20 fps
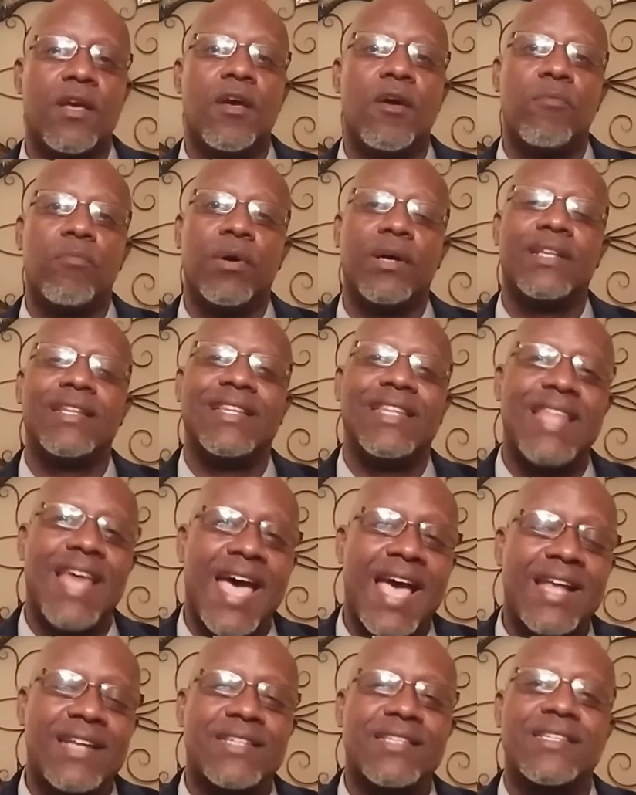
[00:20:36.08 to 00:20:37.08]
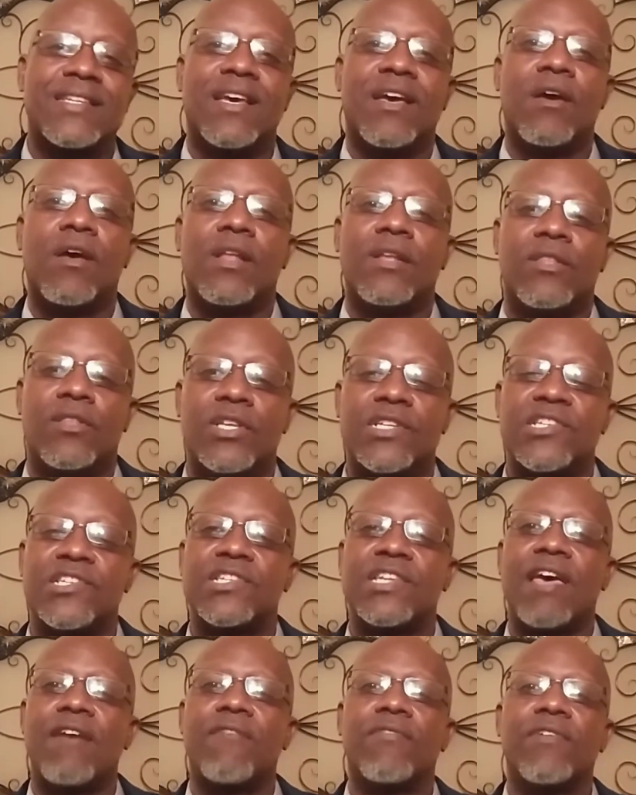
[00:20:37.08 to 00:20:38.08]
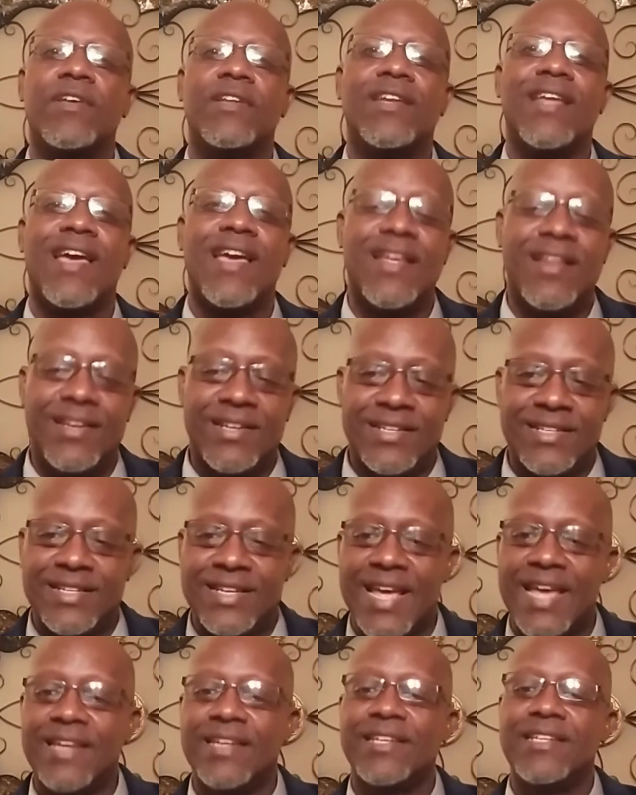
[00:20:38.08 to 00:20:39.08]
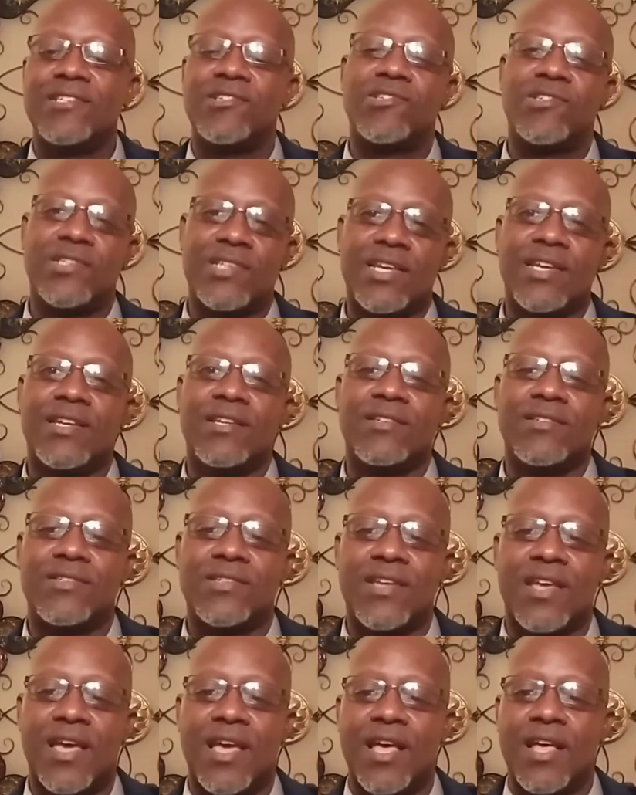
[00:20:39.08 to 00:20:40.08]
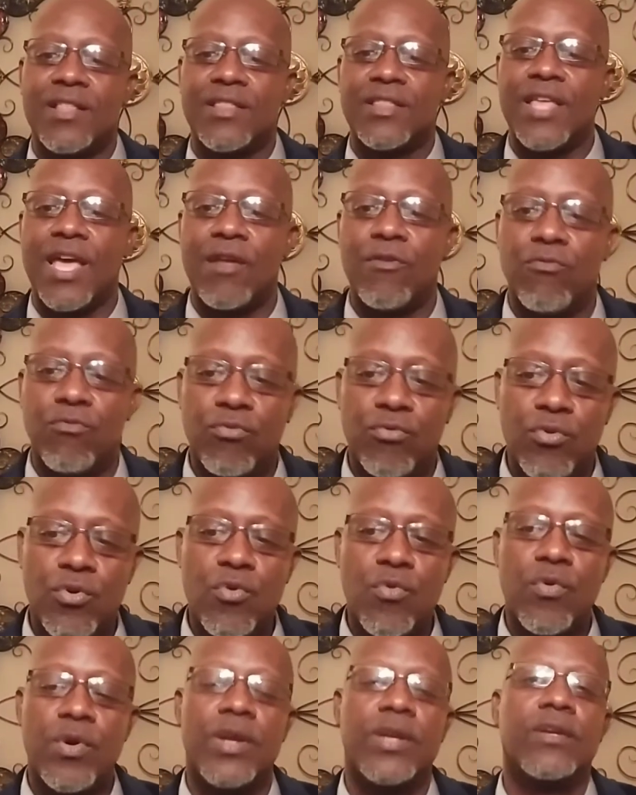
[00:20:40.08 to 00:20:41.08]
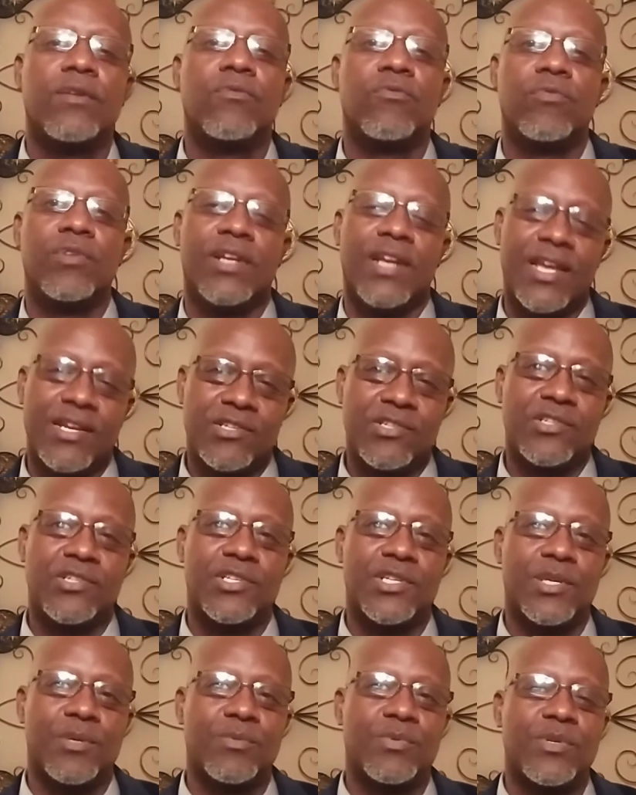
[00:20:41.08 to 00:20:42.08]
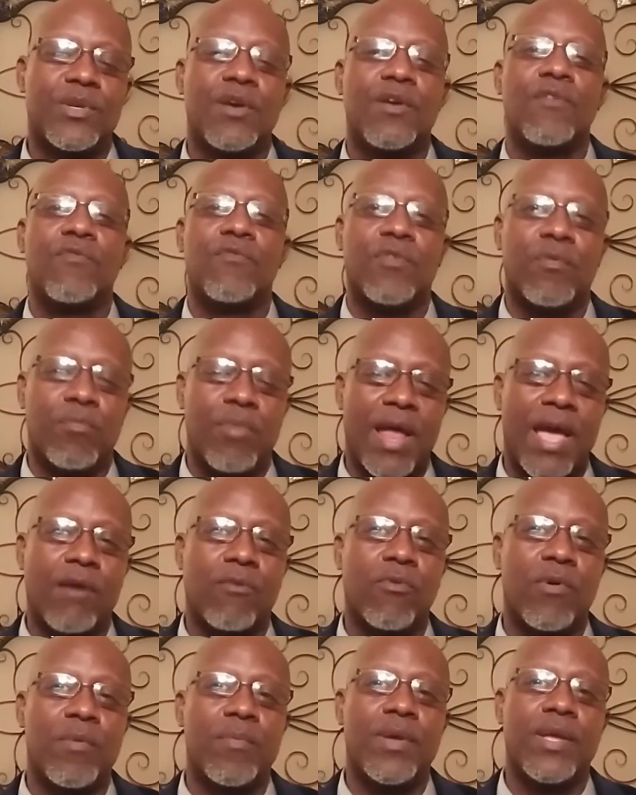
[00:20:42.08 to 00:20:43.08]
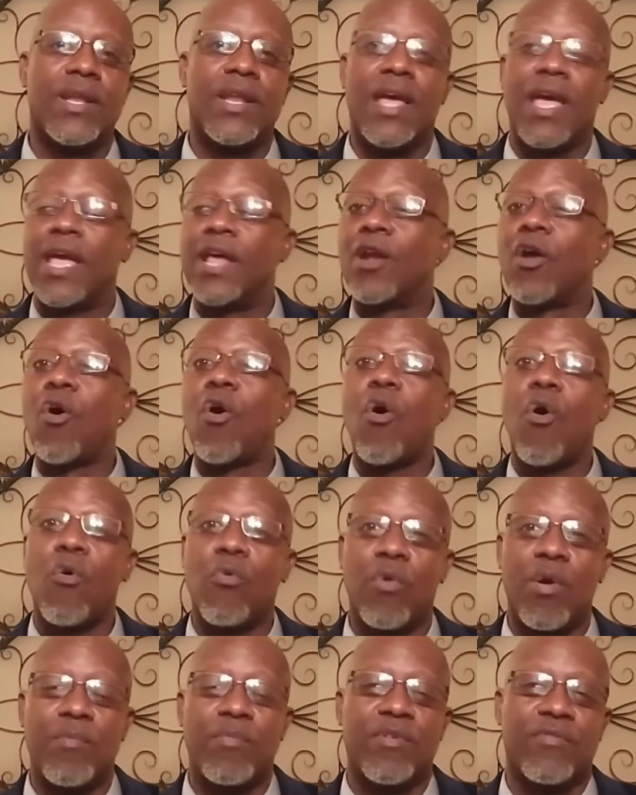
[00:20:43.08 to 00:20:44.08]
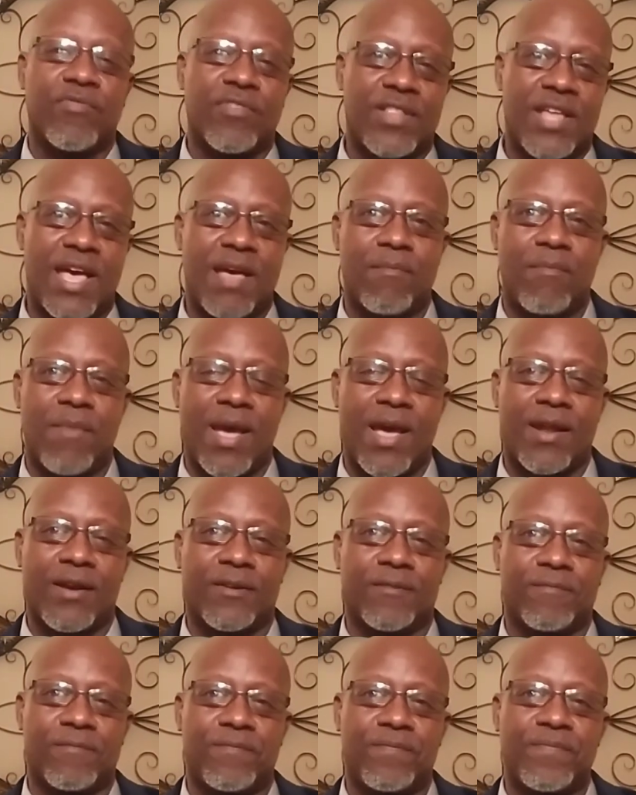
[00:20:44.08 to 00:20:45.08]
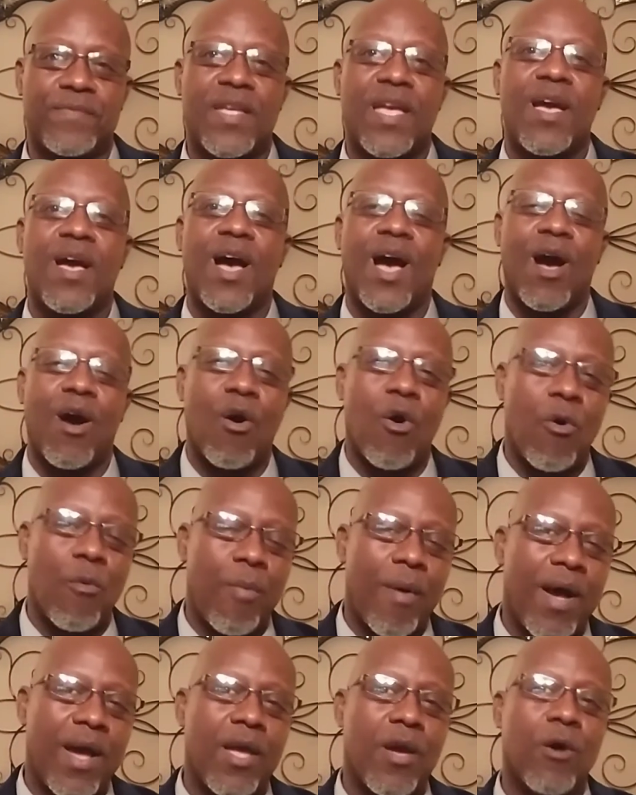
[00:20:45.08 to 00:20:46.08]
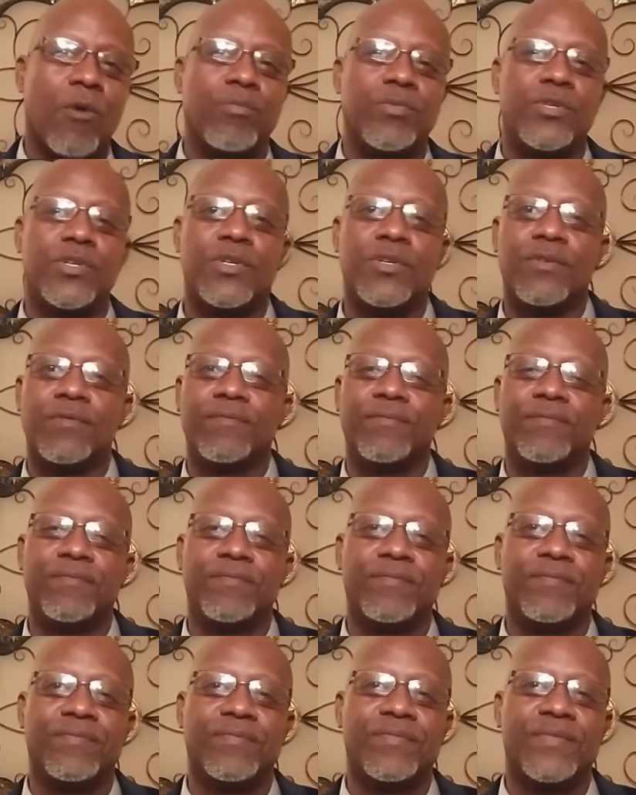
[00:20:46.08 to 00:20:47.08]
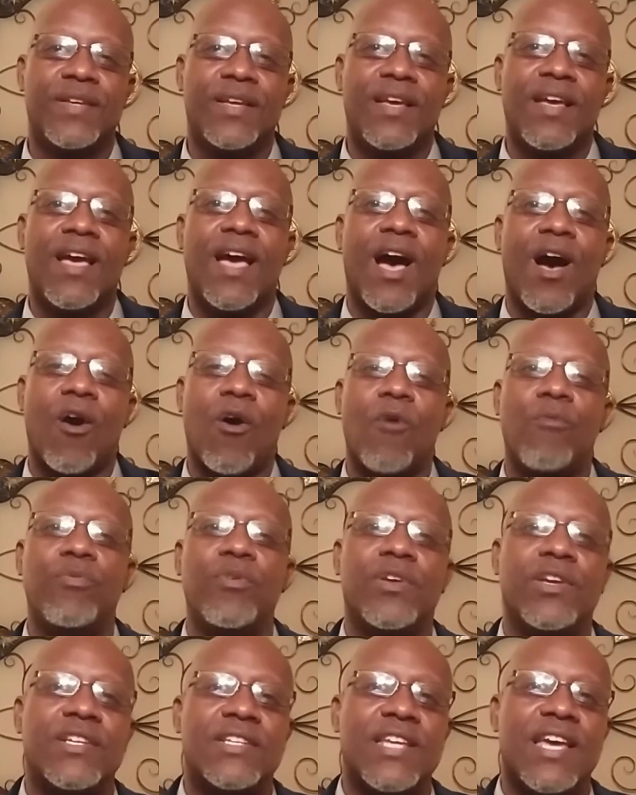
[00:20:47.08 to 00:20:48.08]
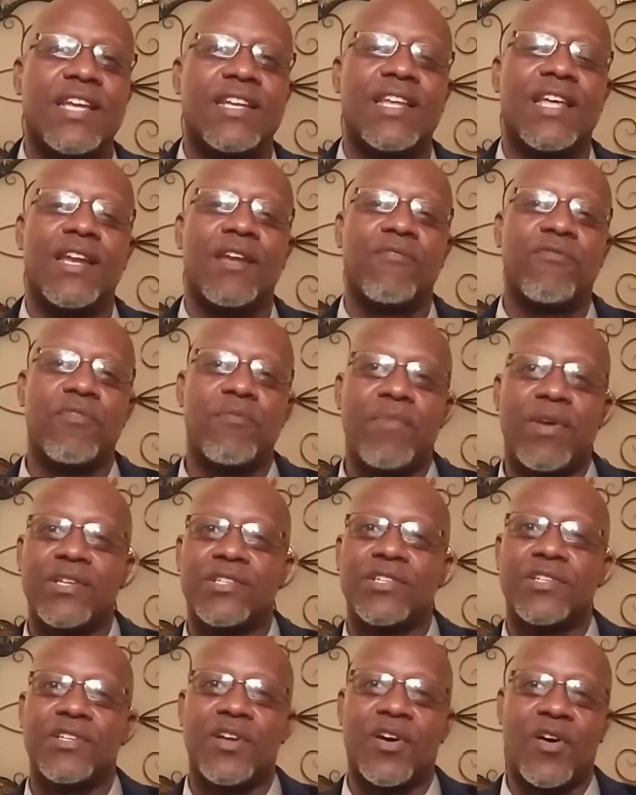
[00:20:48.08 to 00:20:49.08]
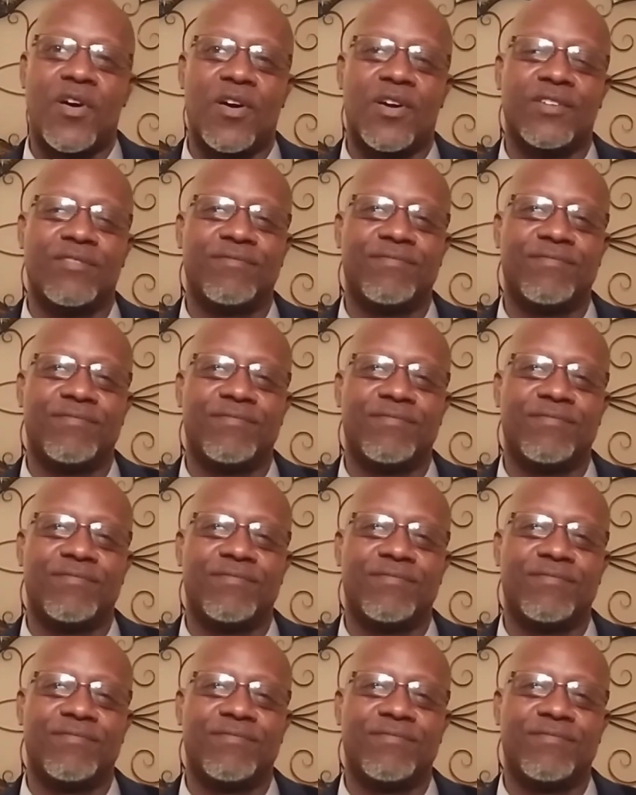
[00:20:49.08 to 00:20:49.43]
But that's the 7 deadly sins that ruin relationships for black women and all women for that matter. I hope I helped you. I hope you can take that information to heart.